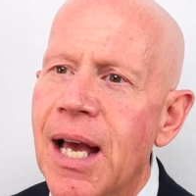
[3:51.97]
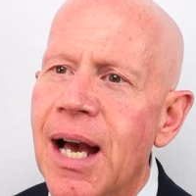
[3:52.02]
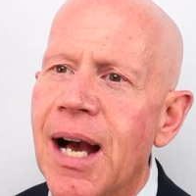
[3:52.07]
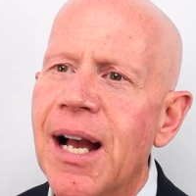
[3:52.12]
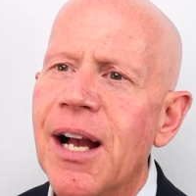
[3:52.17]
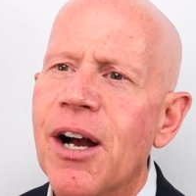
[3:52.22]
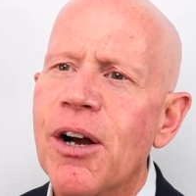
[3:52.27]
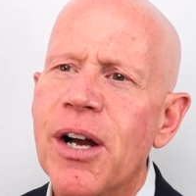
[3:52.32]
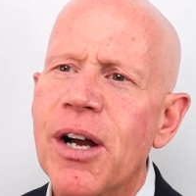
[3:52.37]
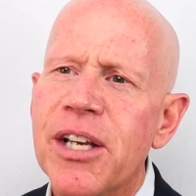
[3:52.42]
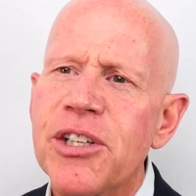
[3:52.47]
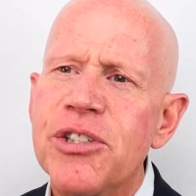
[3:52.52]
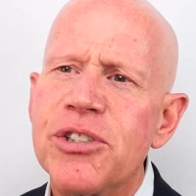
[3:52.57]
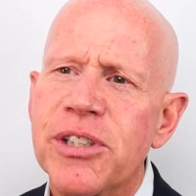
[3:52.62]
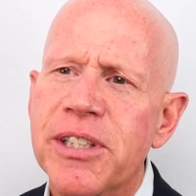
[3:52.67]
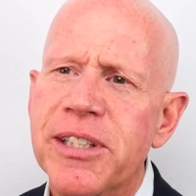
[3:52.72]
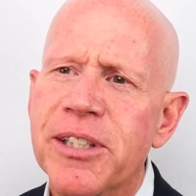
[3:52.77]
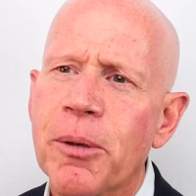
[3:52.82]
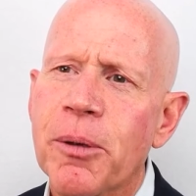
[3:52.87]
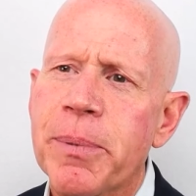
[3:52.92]
I
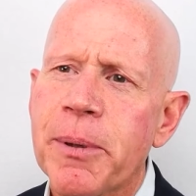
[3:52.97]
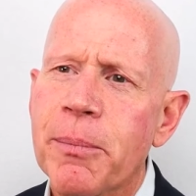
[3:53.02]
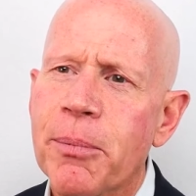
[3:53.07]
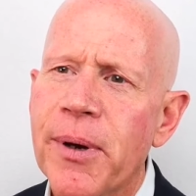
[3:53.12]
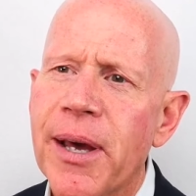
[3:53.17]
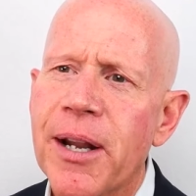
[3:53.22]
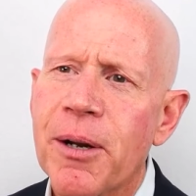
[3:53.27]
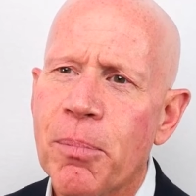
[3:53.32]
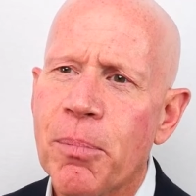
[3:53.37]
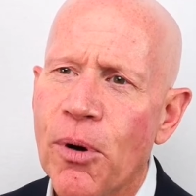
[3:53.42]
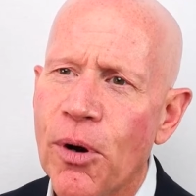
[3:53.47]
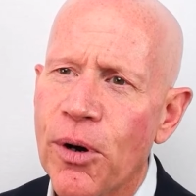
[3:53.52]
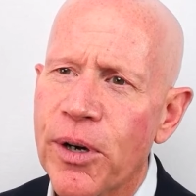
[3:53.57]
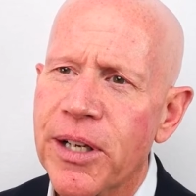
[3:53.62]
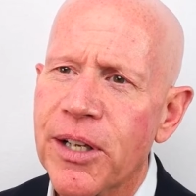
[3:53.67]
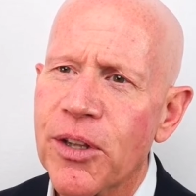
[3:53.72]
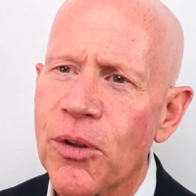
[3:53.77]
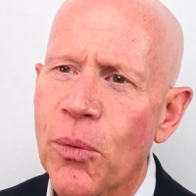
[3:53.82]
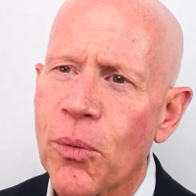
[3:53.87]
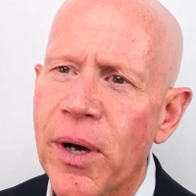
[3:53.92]
usually tell people we had a
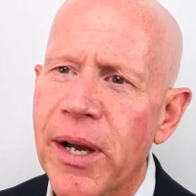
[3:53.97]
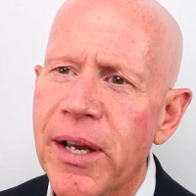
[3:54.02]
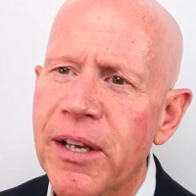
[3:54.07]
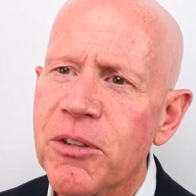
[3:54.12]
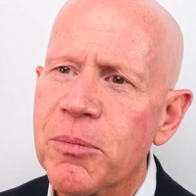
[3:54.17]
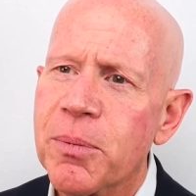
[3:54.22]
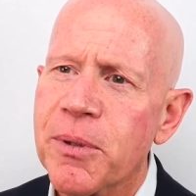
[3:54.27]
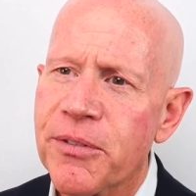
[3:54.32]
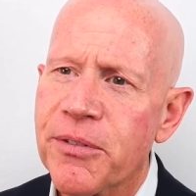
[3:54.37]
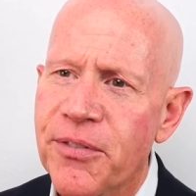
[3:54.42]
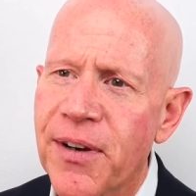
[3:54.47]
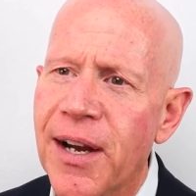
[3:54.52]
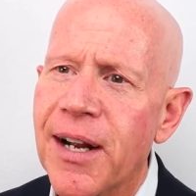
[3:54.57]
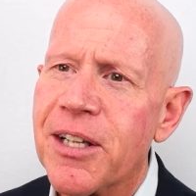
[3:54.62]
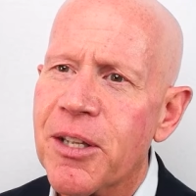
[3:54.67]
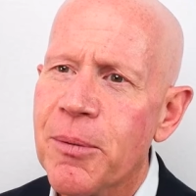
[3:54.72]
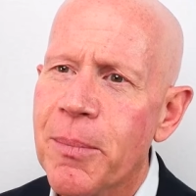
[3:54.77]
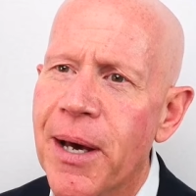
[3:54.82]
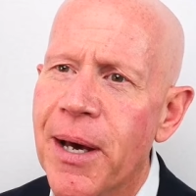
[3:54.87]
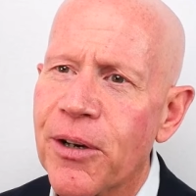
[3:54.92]
parting of the ways, but the
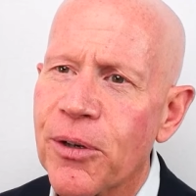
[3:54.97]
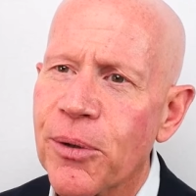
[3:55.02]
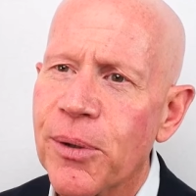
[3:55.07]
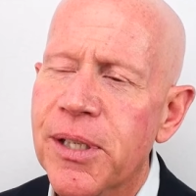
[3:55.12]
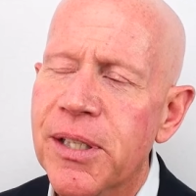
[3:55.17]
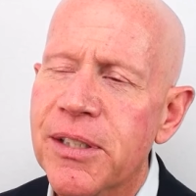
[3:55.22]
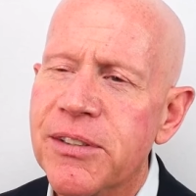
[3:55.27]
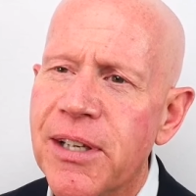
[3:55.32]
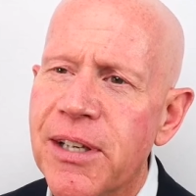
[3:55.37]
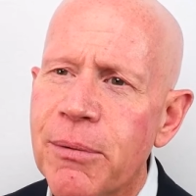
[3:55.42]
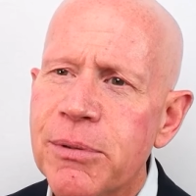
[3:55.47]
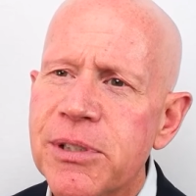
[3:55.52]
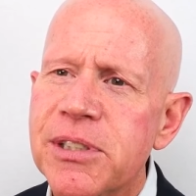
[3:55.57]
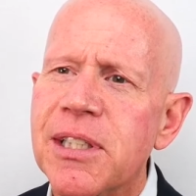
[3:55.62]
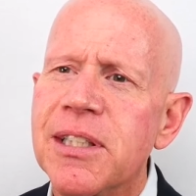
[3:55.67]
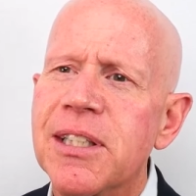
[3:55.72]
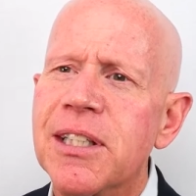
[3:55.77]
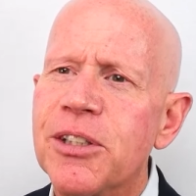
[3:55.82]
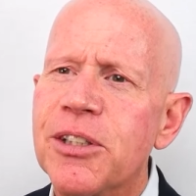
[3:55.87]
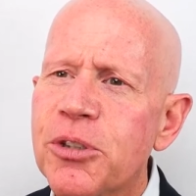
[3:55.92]
fact of the matter is I was
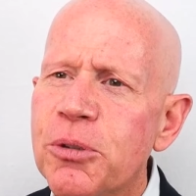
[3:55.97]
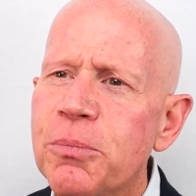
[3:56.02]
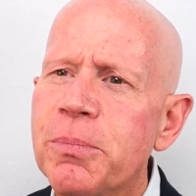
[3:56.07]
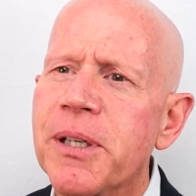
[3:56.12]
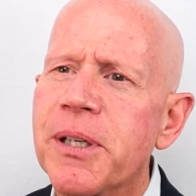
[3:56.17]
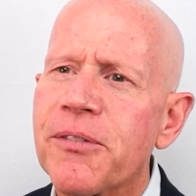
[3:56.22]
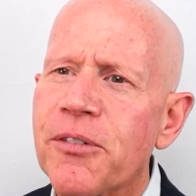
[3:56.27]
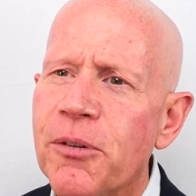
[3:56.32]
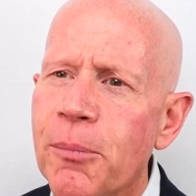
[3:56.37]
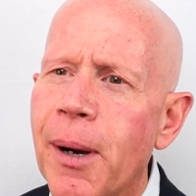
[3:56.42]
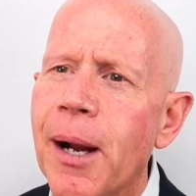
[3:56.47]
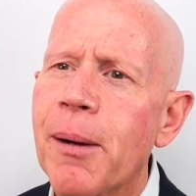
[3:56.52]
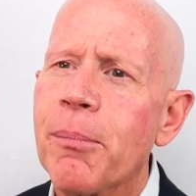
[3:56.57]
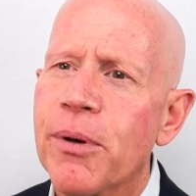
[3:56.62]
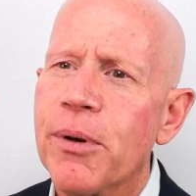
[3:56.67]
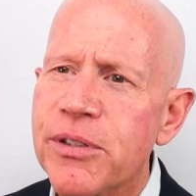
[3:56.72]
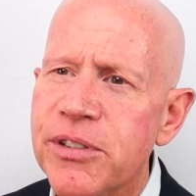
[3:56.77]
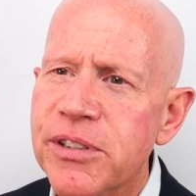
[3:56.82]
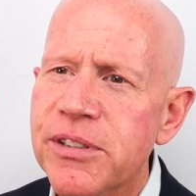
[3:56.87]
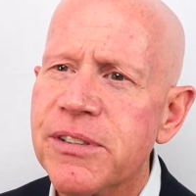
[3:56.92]
a little too big for my
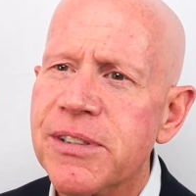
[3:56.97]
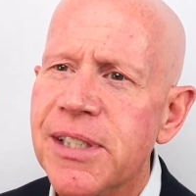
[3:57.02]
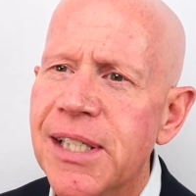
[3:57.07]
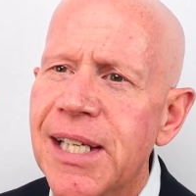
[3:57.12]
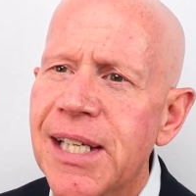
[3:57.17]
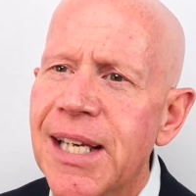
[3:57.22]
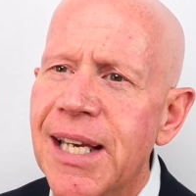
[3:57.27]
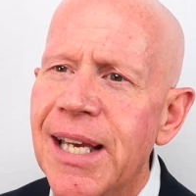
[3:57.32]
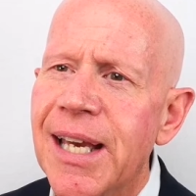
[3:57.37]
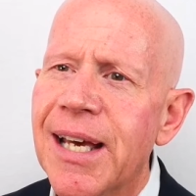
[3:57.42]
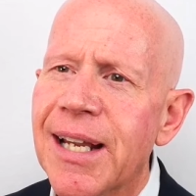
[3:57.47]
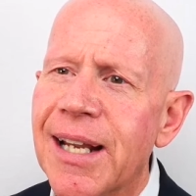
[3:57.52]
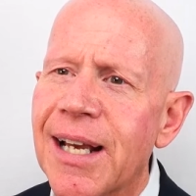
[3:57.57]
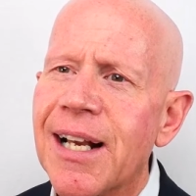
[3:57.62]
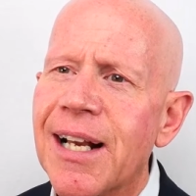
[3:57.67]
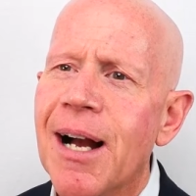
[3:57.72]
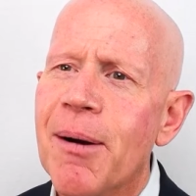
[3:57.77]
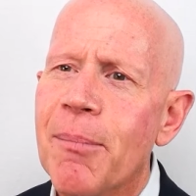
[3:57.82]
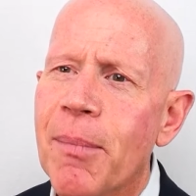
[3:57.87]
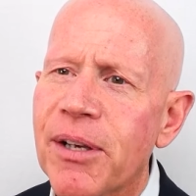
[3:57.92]
britches, and I
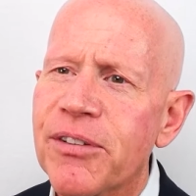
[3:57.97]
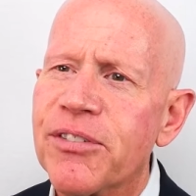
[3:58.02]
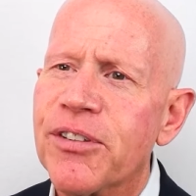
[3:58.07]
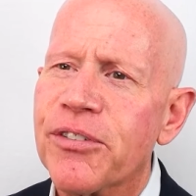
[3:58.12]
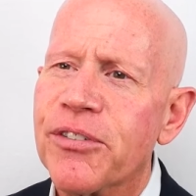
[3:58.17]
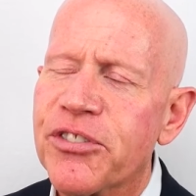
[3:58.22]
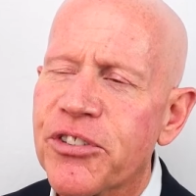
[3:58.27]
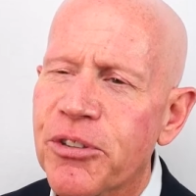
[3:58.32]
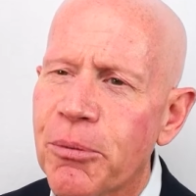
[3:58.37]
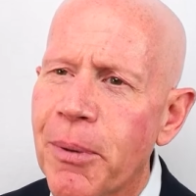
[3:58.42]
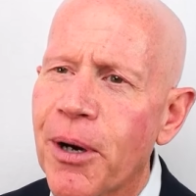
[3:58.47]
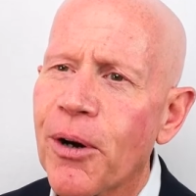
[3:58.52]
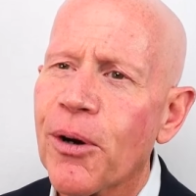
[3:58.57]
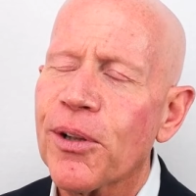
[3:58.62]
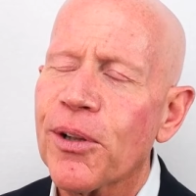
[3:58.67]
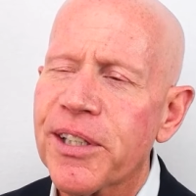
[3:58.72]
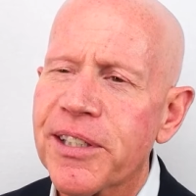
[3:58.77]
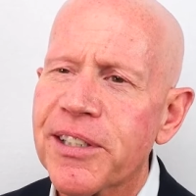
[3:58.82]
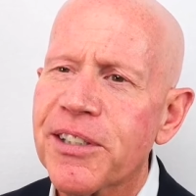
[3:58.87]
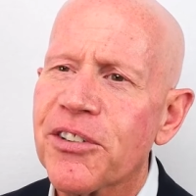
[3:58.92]
got myself
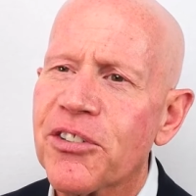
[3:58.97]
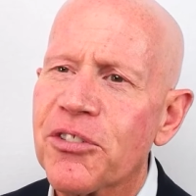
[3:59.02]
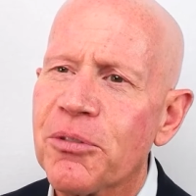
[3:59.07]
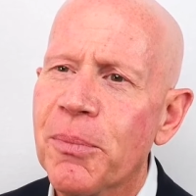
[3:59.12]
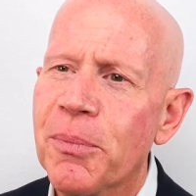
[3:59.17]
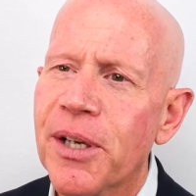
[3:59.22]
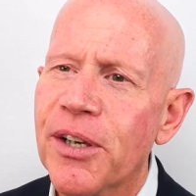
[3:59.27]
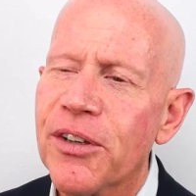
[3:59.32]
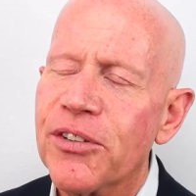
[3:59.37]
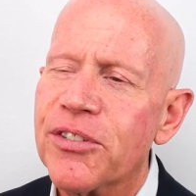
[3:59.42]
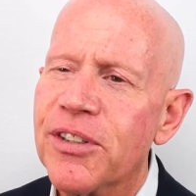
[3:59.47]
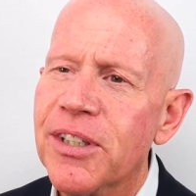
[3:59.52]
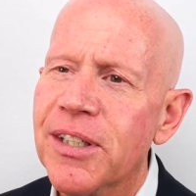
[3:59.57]
summarily dismissed